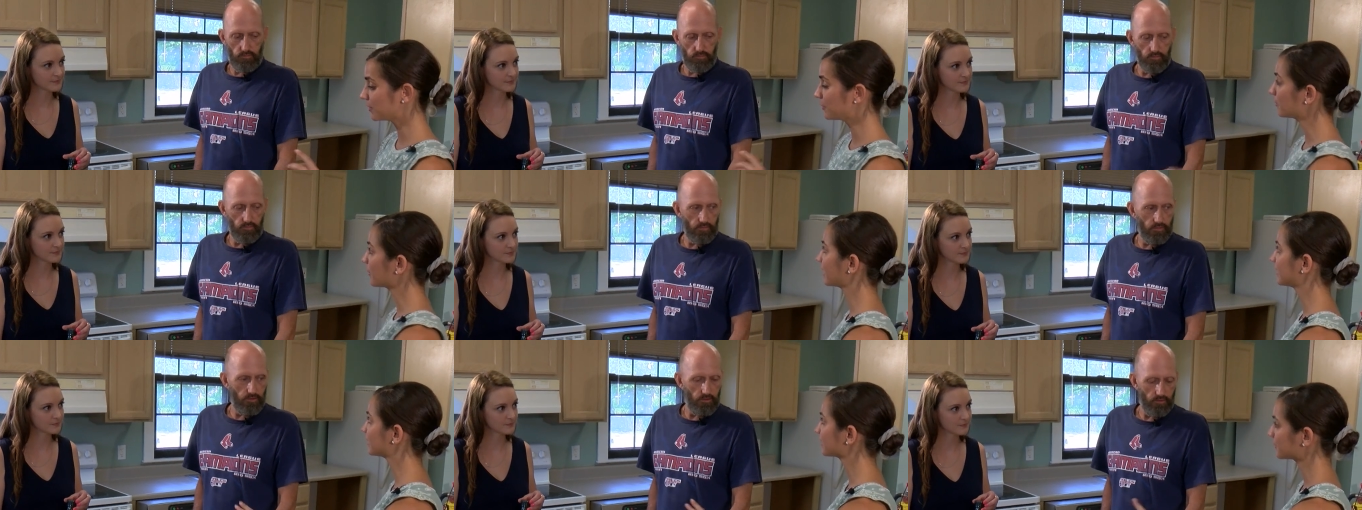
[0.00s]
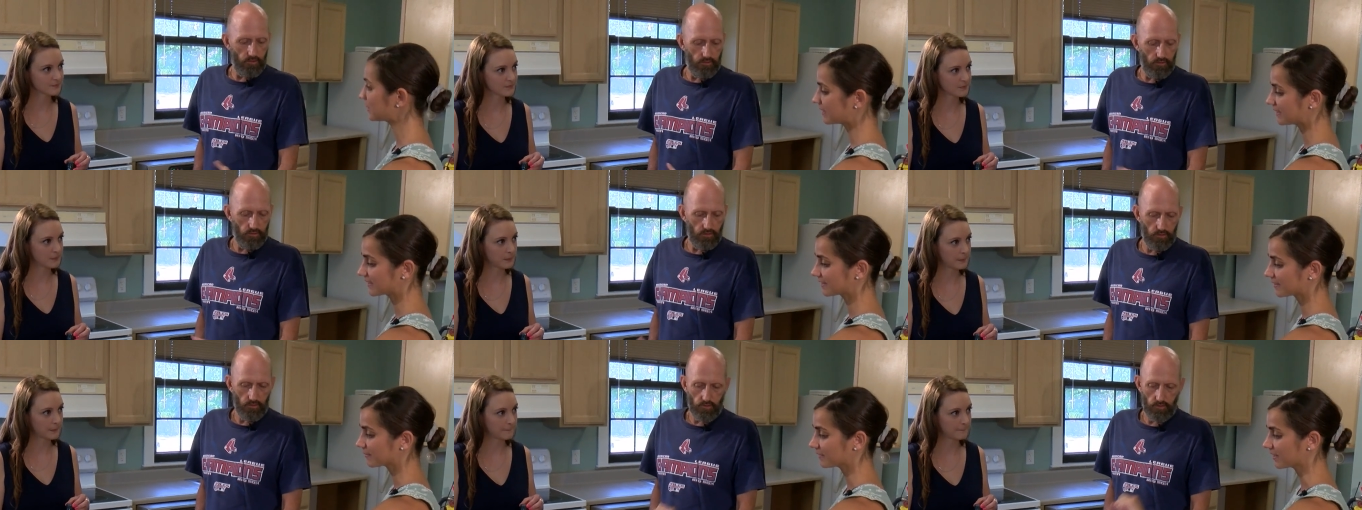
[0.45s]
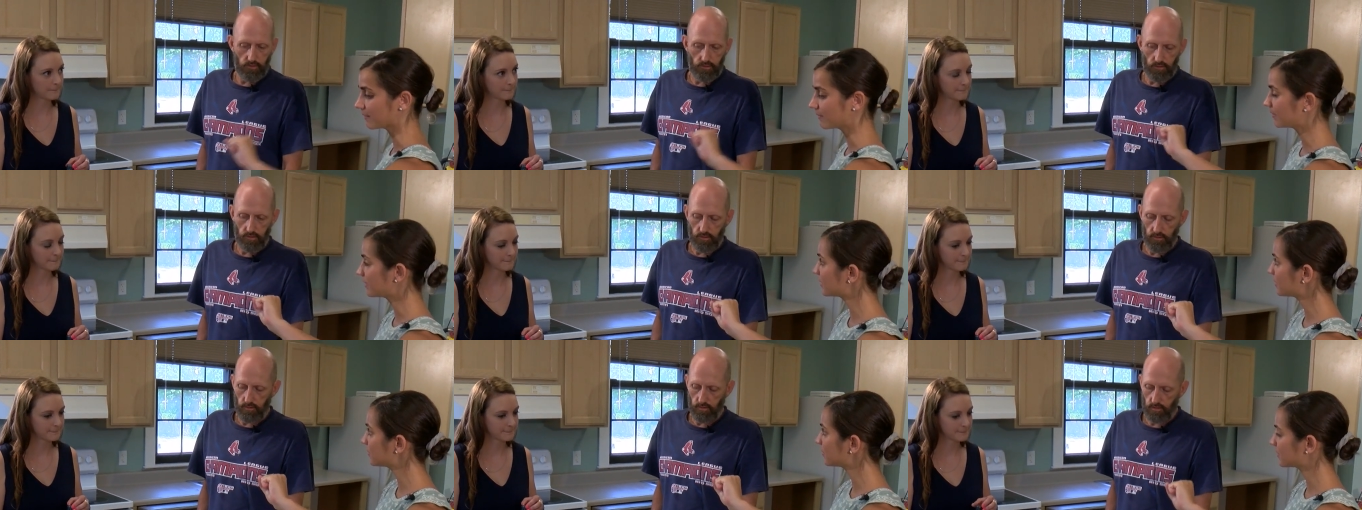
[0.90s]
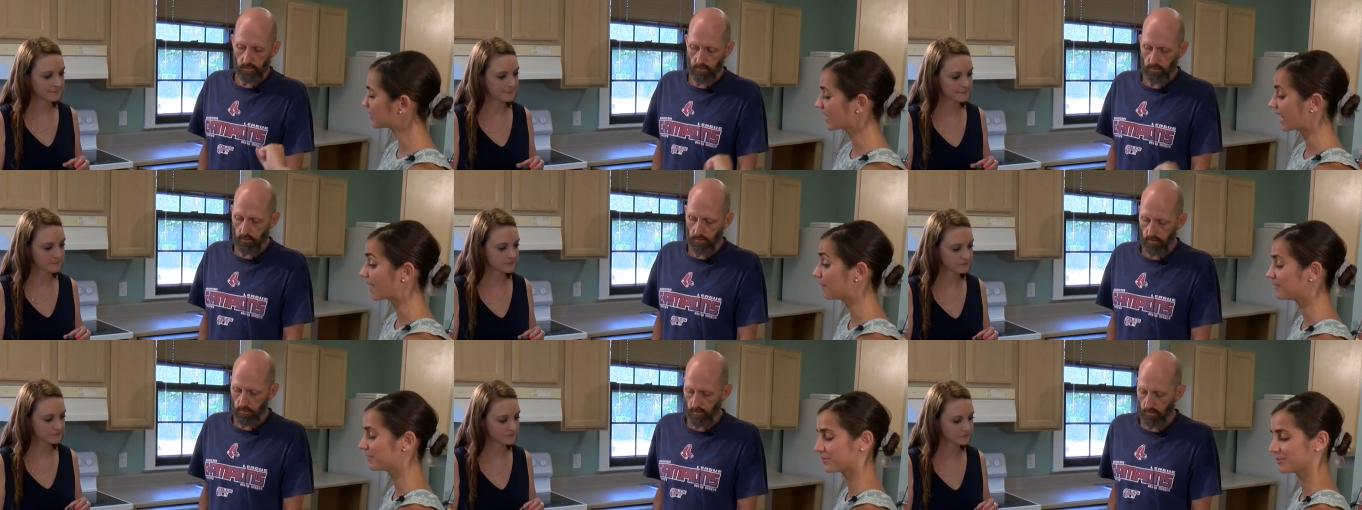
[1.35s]
Speaker 1: do you mind squeezing some lemon juice,
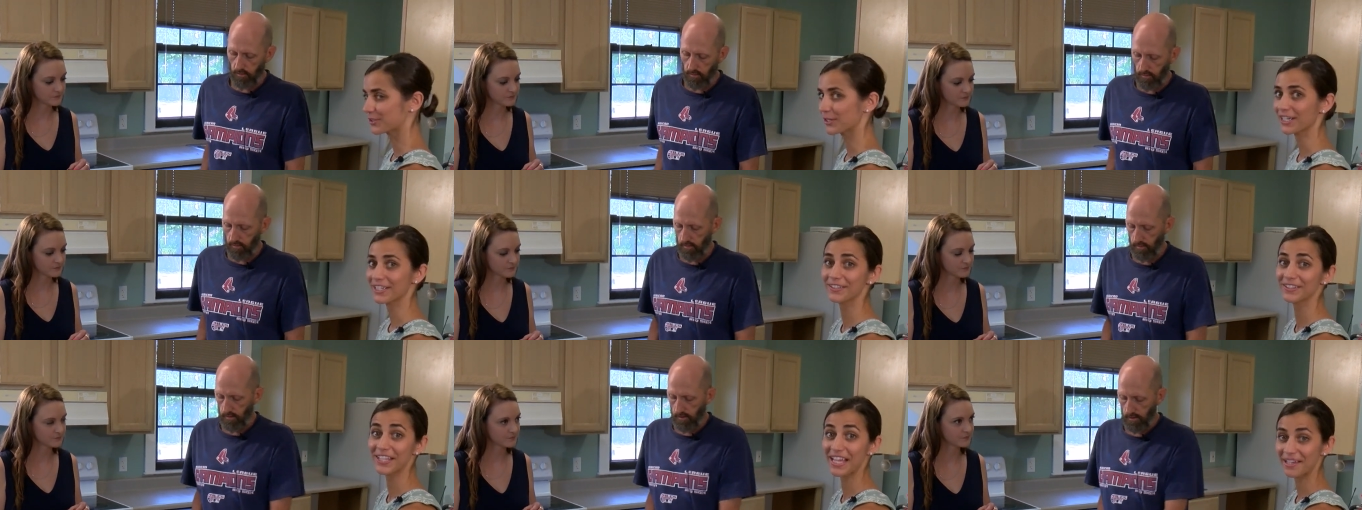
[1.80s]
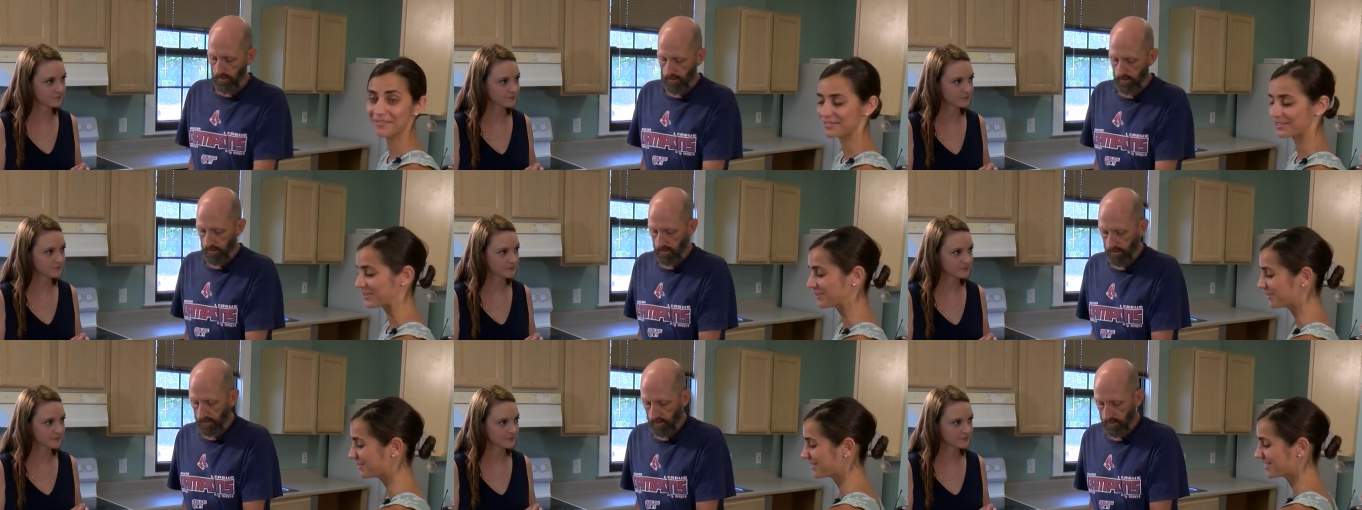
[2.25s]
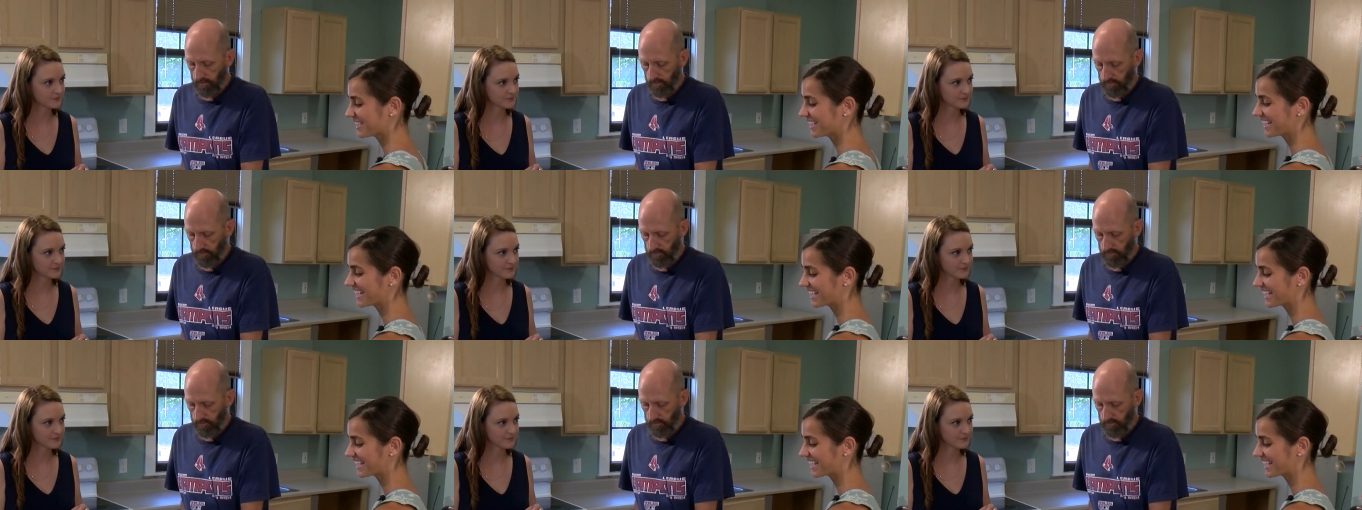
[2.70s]
lime juice, sorry, lime juice